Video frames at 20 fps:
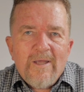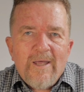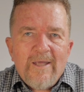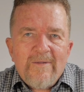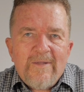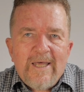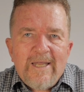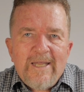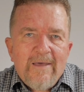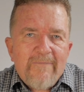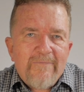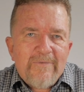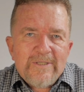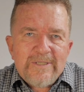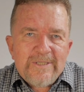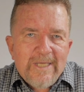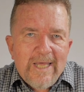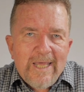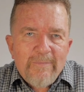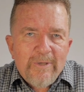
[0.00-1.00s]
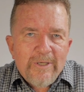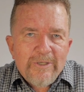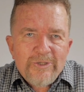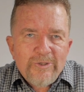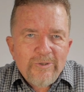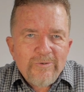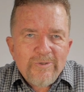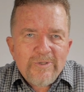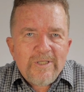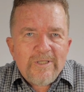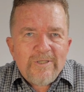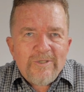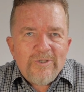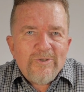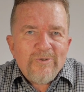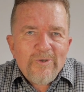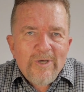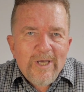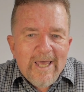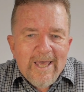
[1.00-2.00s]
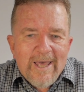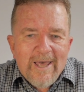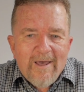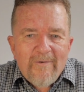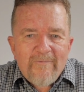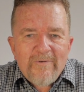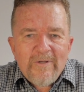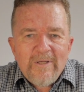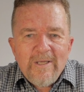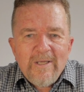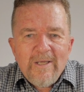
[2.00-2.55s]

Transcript: that have the same issues that you have